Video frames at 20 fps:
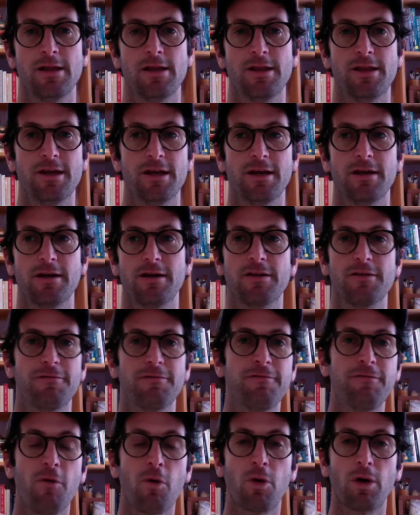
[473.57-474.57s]
the the
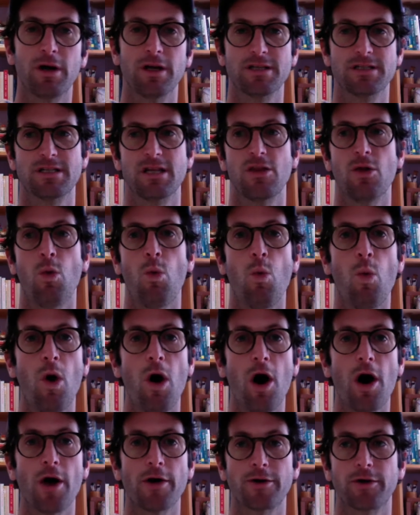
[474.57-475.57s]
forests and the
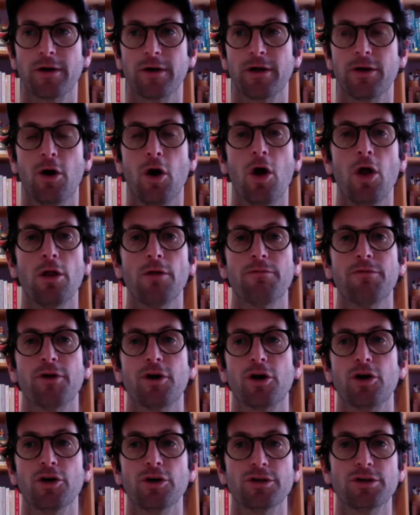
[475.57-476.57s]
water and all of the
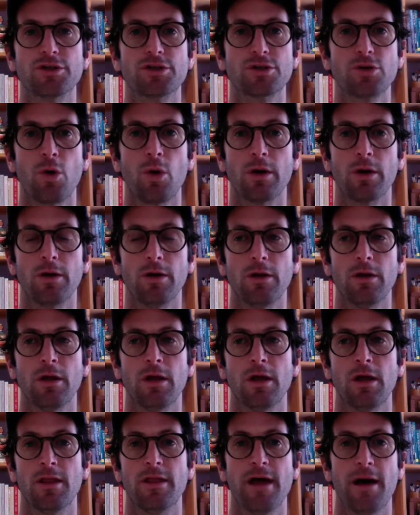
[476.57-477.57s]
good soil
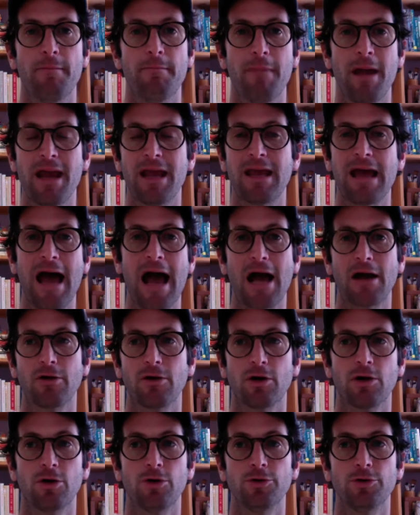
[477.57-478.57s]
that make
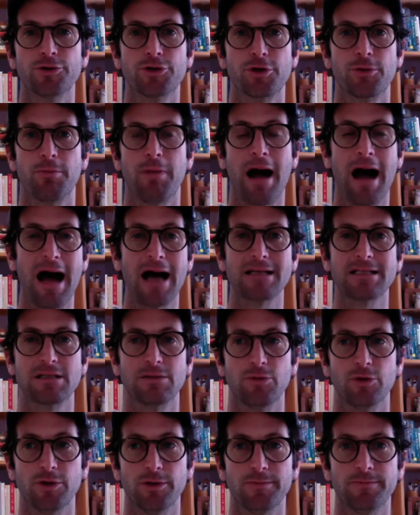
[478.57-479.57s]
agriculture
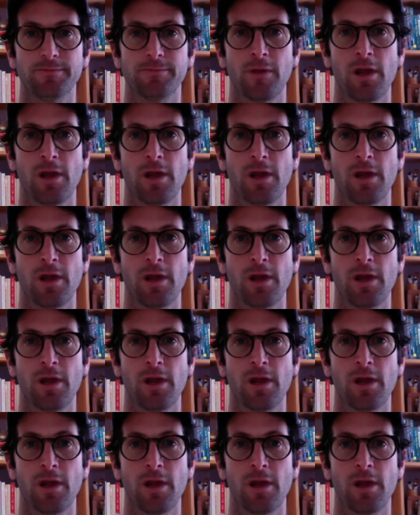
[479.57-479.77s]
possible,